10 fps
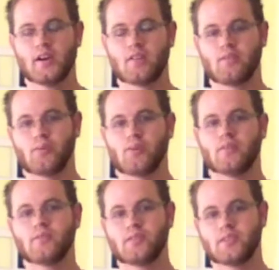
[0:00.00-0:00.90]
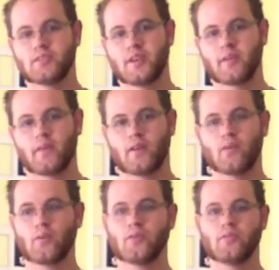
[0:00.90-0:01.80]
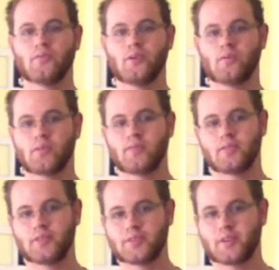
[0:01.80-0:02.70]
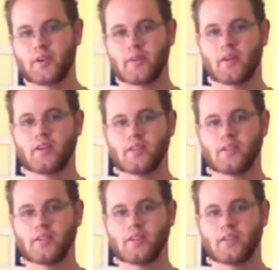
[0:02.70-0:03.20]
If you live in this area or you don't live in this area,